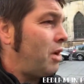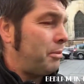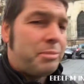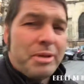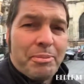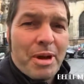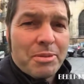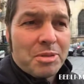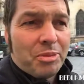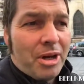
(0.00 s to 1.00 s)
Copped a bit of pepper
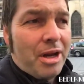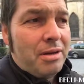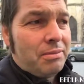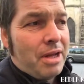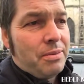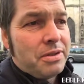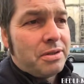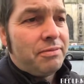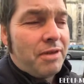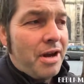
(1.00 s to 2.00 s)
spray. That
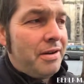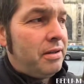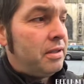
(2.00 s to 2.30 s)
was fun.